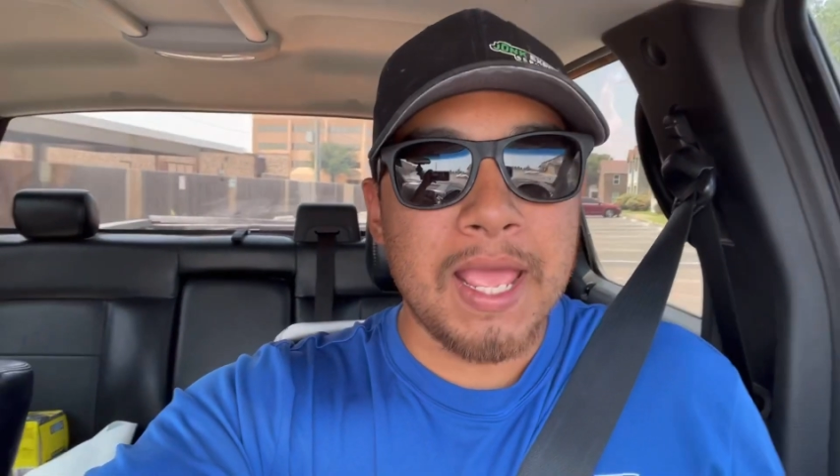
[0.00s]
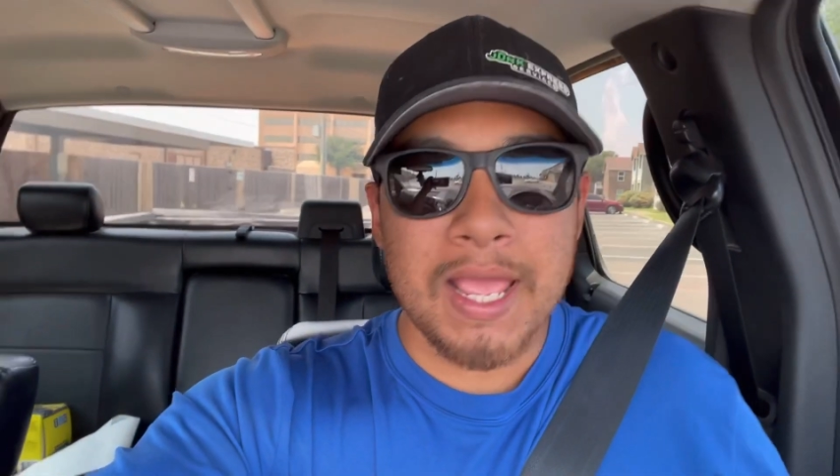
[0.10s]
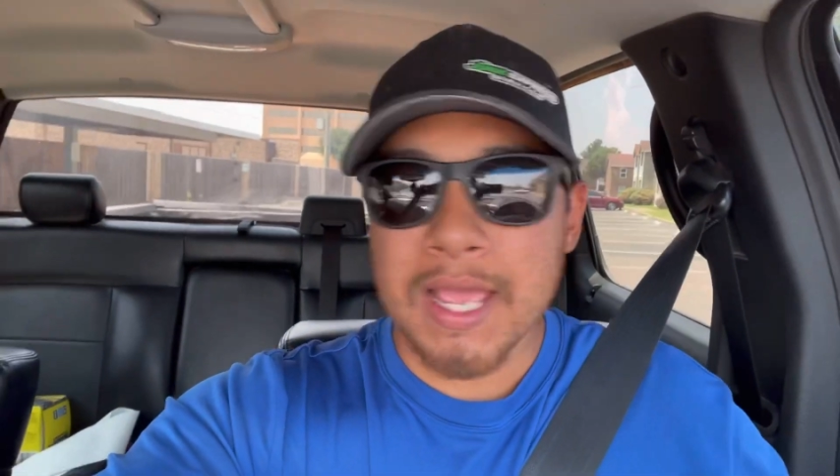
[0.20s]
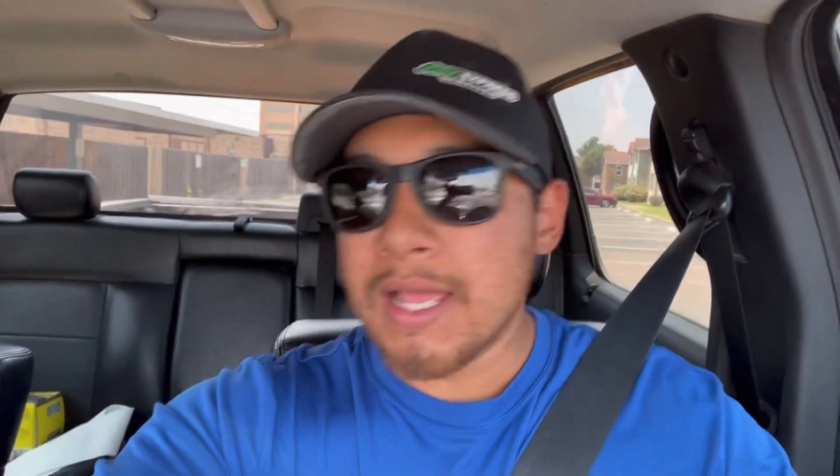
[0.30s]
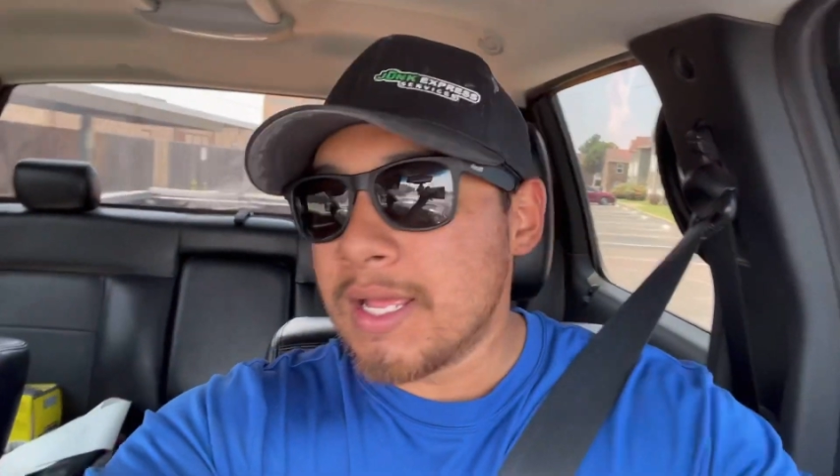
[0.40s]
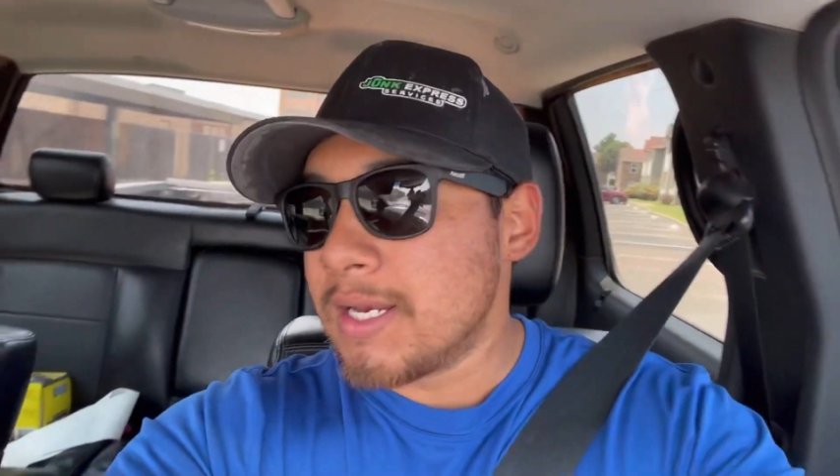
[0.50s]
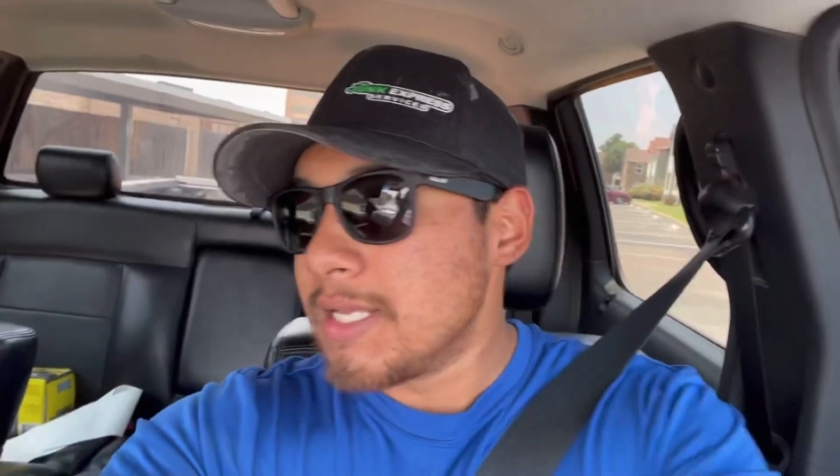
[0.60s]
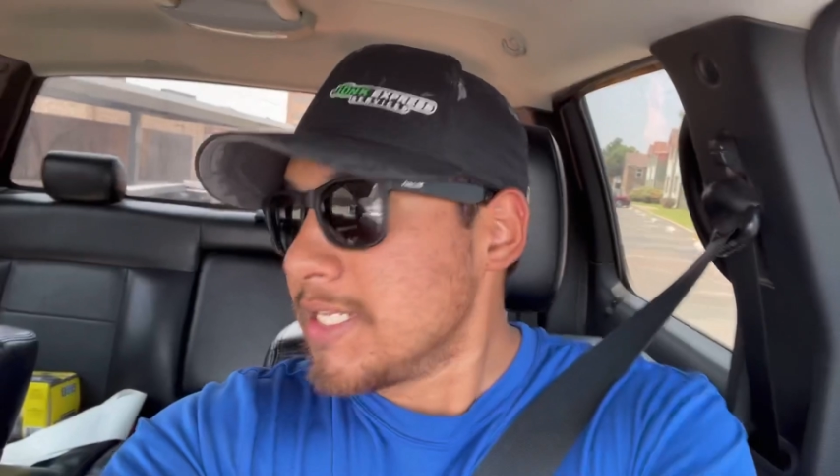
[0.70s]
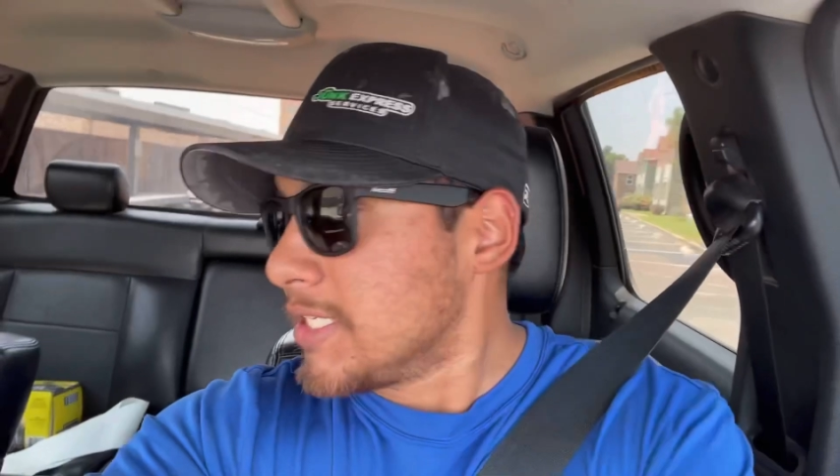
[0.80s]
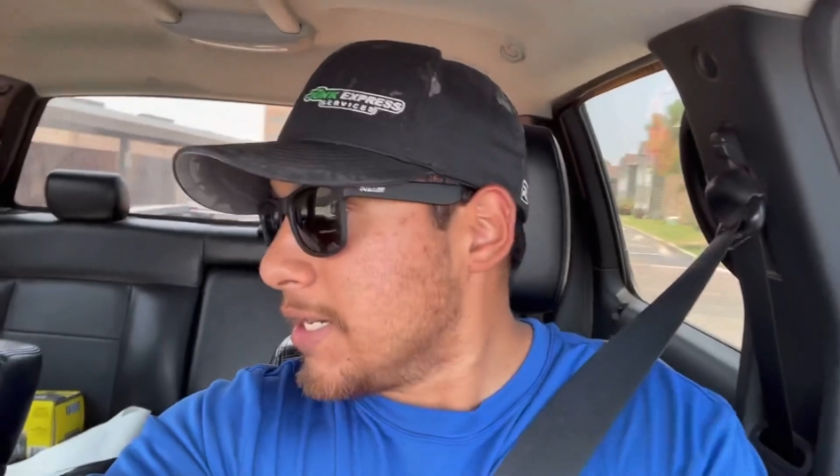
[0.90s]
and
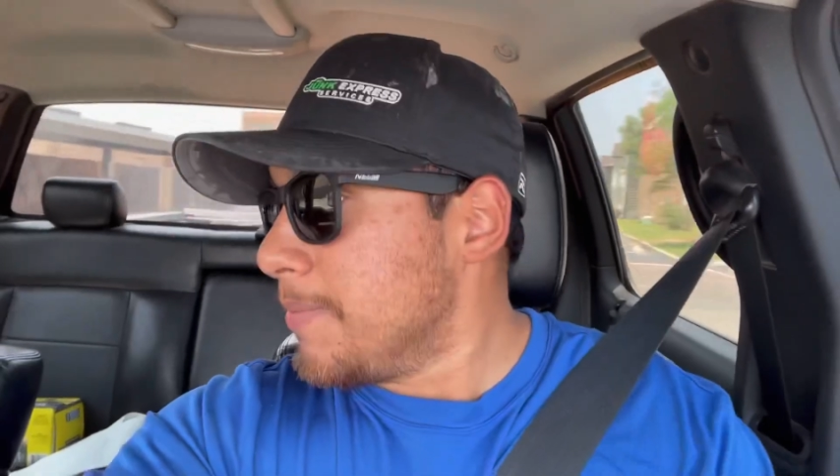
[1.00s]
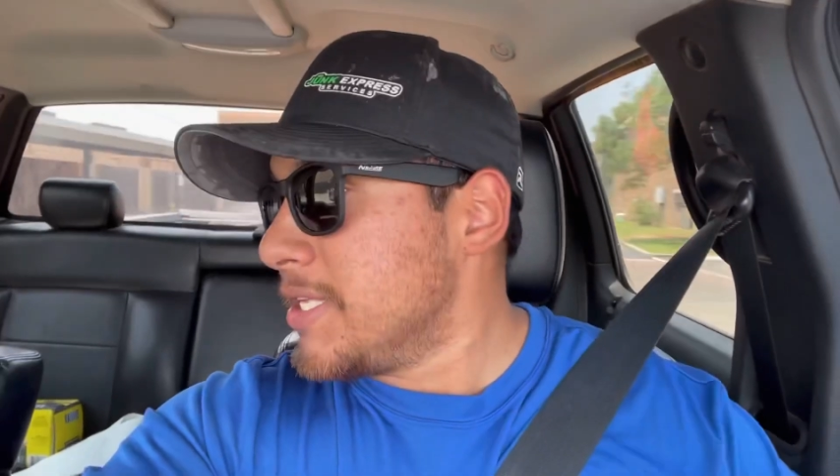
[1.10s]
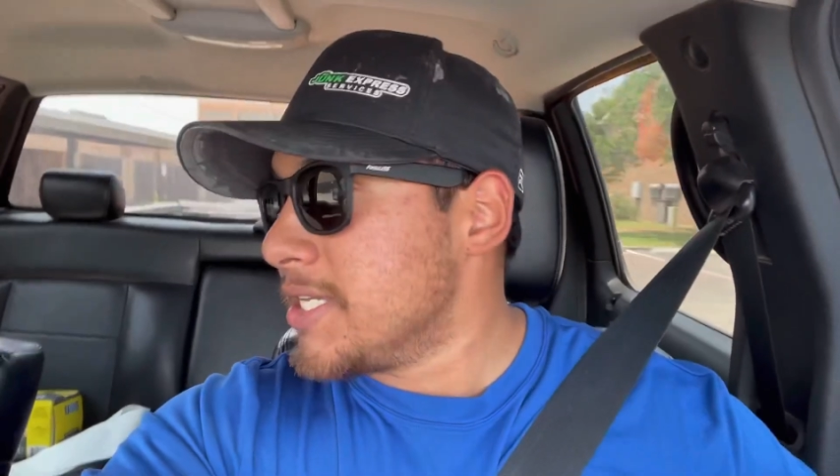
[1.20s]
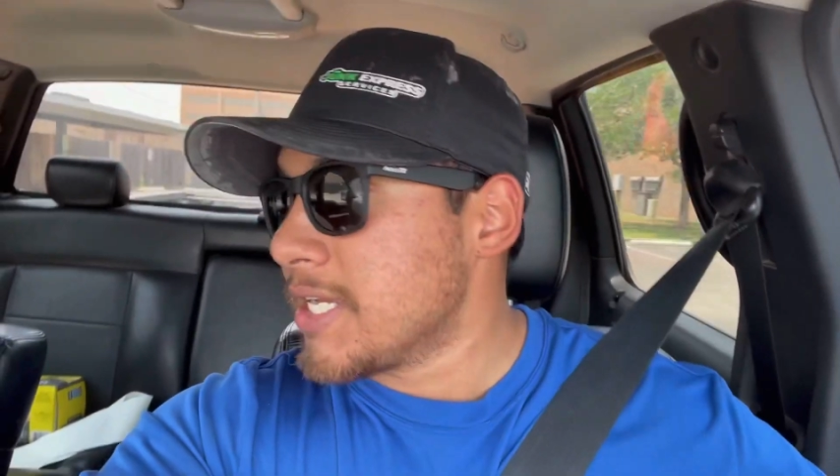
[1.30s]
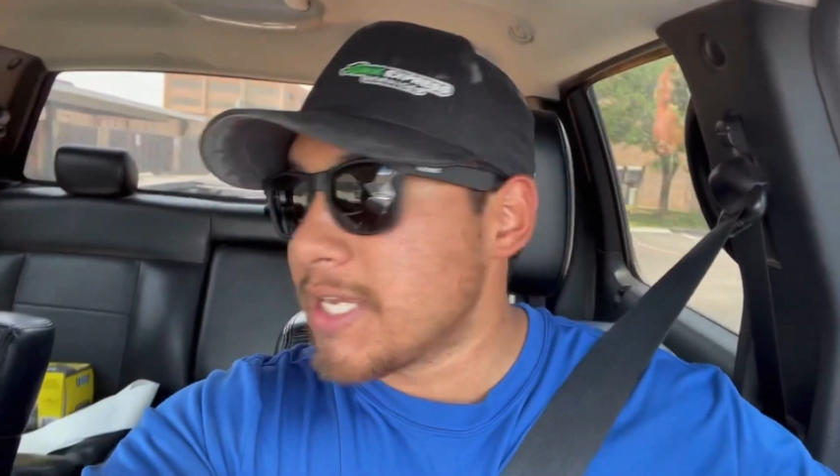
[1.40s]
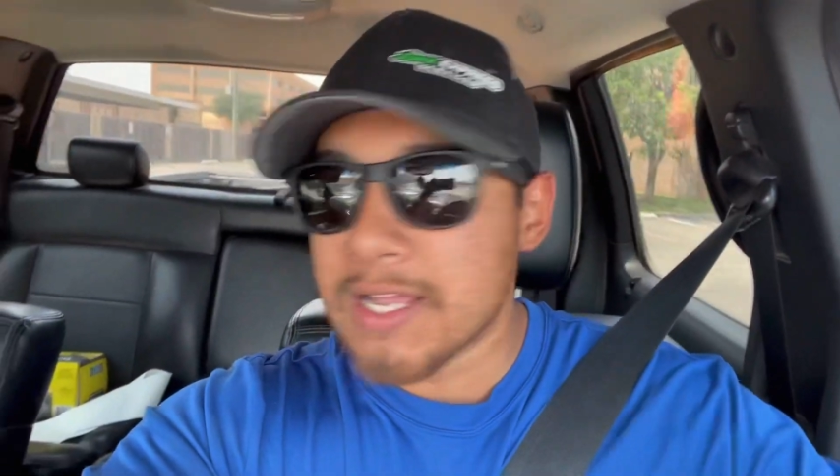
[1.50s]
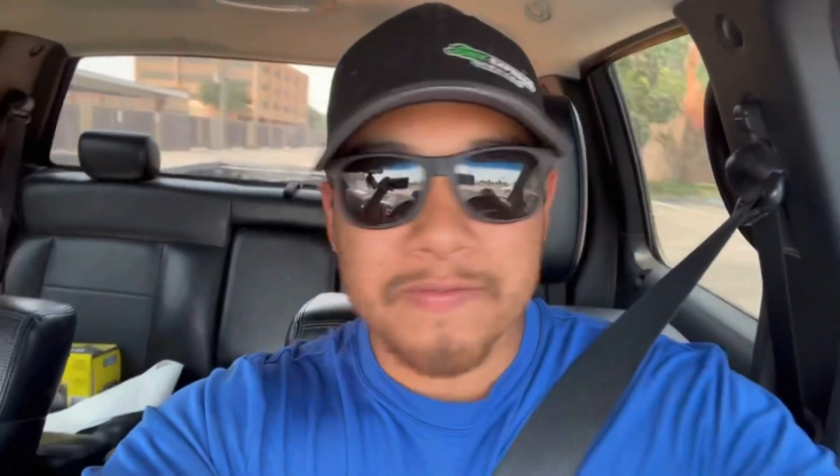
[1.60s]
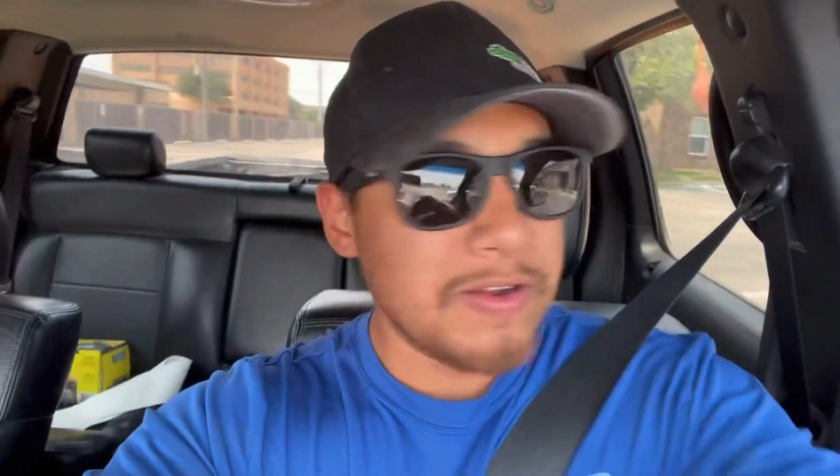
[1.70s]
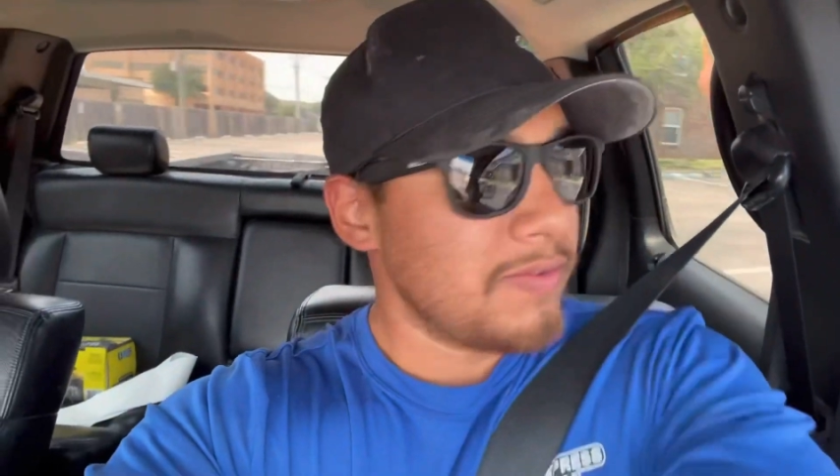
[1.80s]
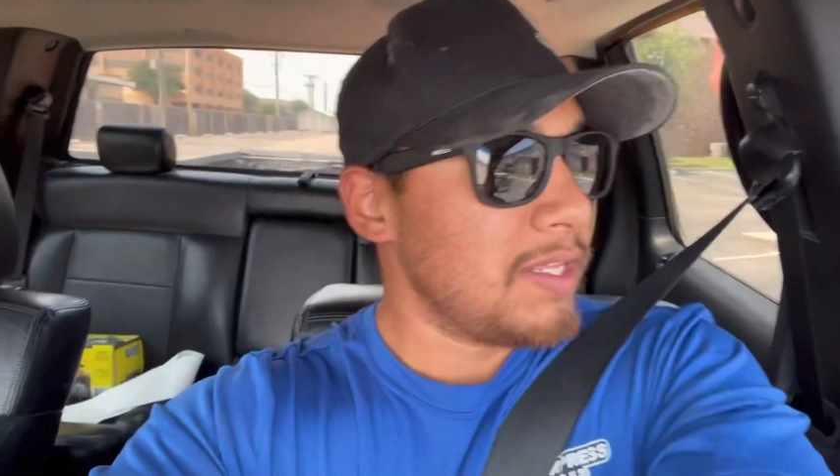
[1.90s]
he's gonna be taking care of
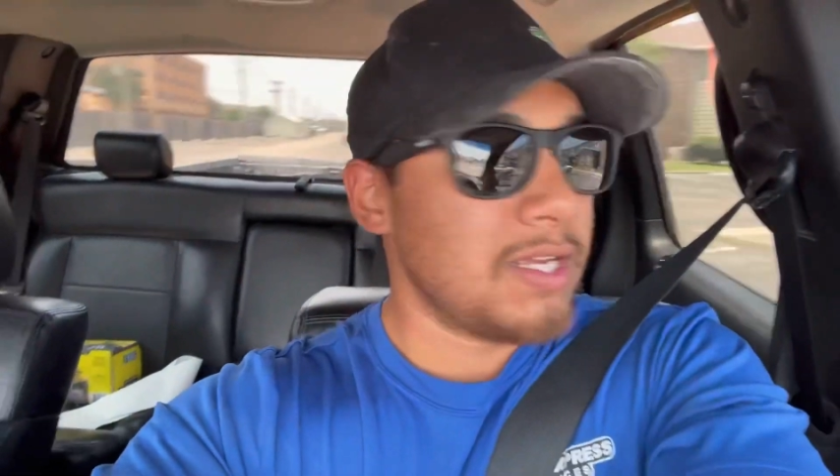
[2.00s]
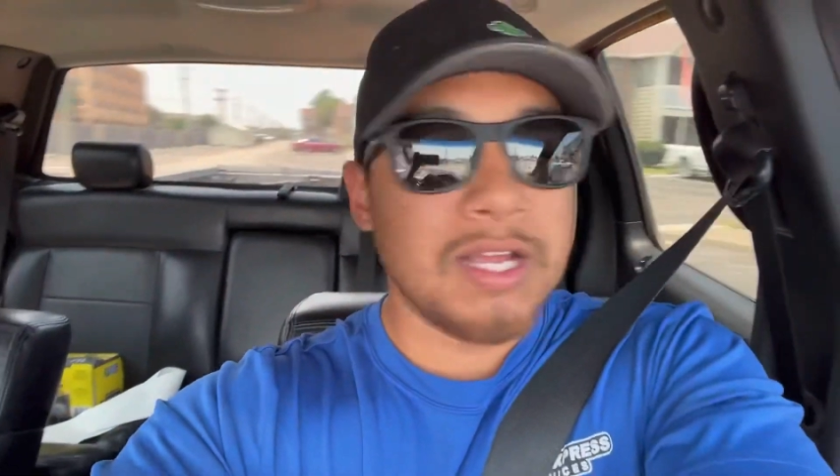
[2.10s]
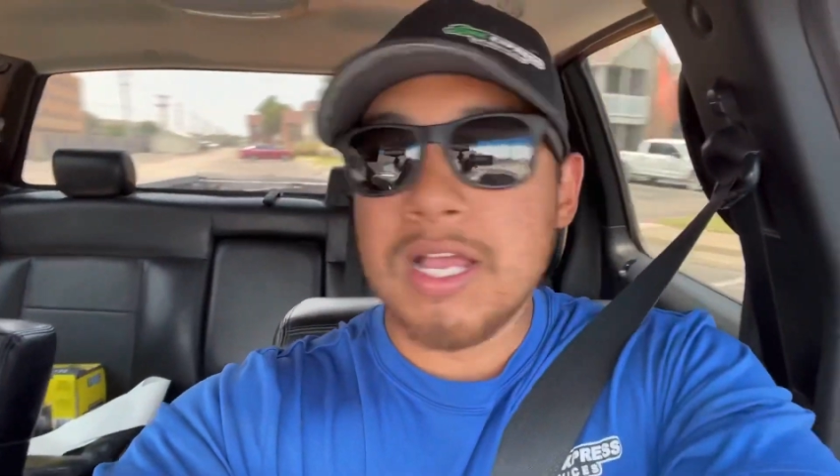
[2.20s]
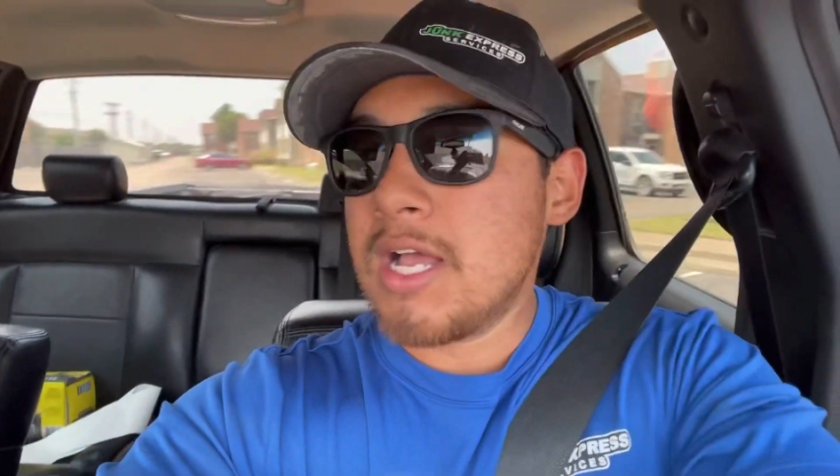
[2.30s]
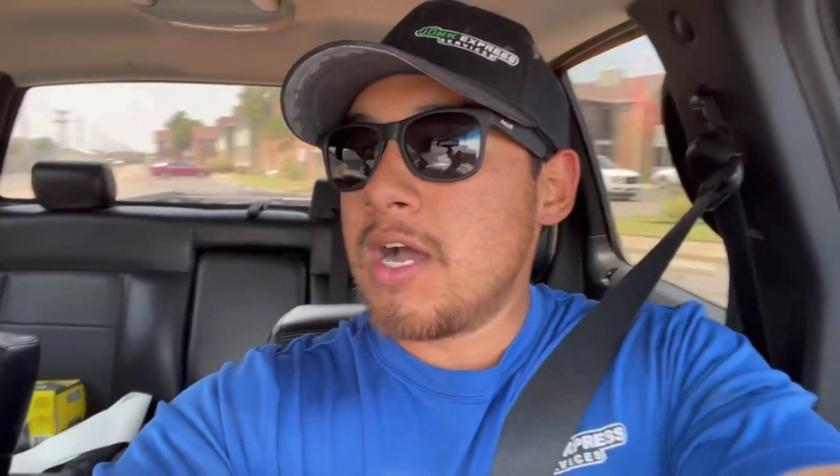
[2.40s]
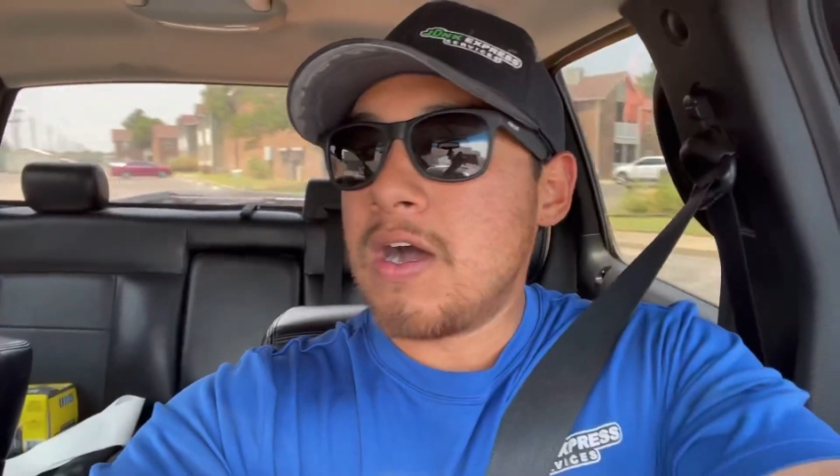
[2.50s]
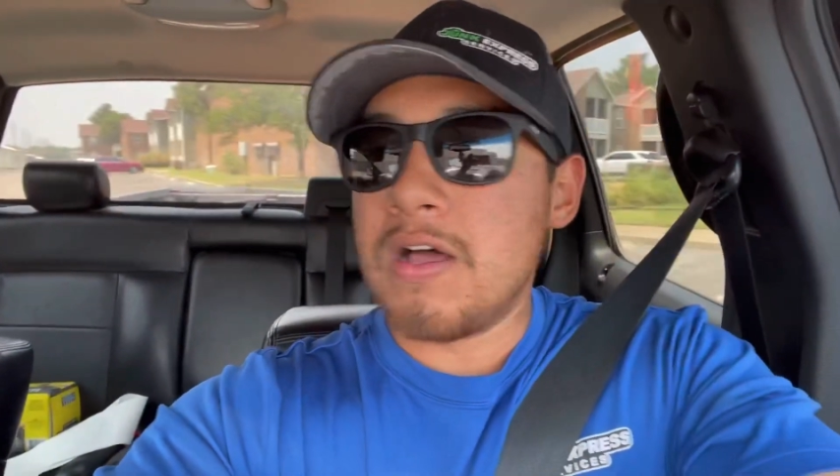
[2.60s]
everything